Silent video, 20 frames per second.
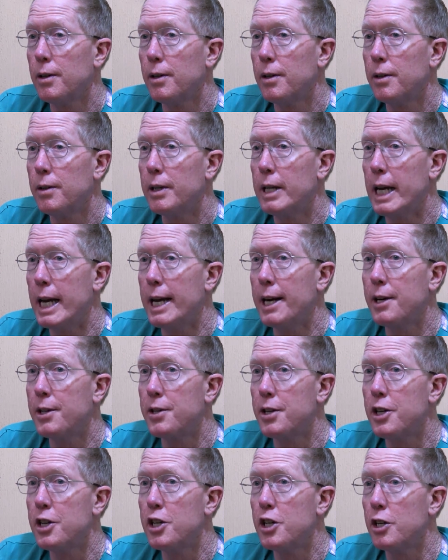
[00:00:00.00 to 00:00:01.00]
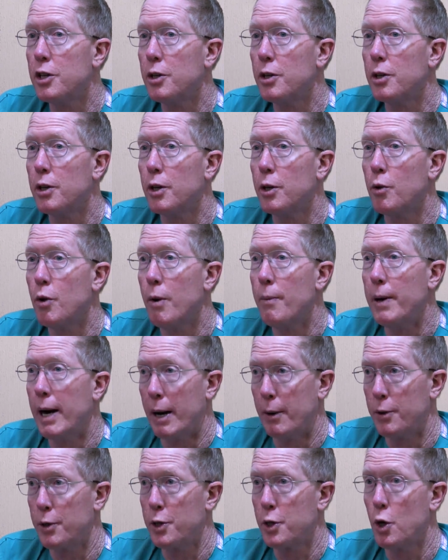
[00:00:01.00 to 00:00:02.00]
The anesthesia equipment,
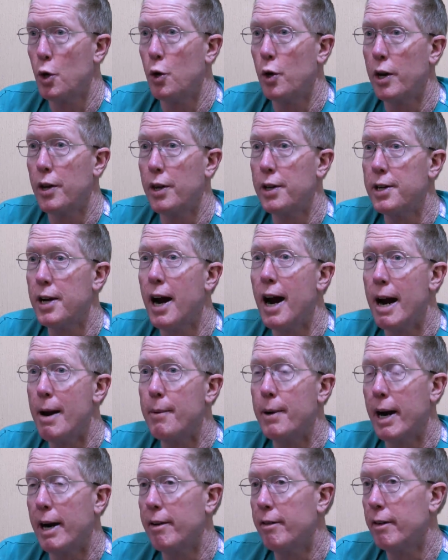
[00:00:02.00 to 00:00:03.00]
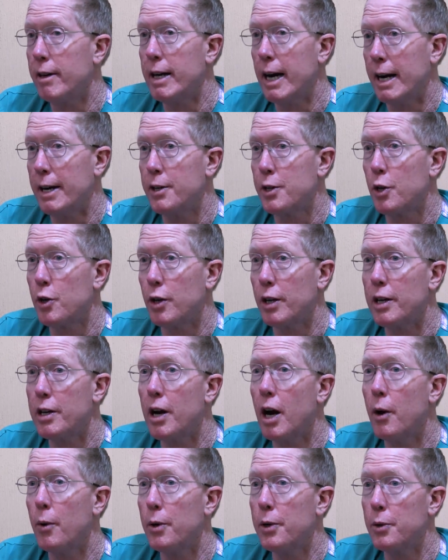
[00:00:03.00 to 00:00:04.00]
I was told at the time, and I certainly
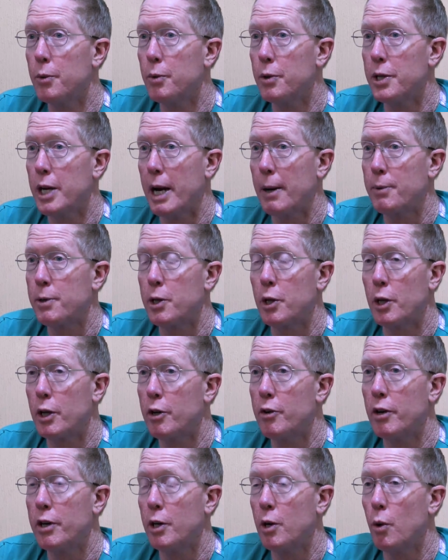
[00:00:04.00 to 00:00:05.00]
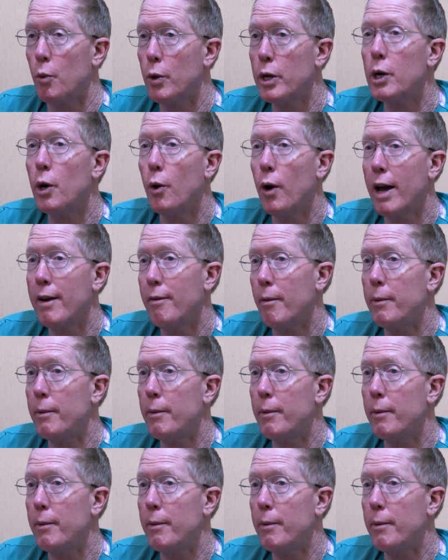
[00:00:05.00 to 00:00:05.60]
know it was absolutely critical. We don't have a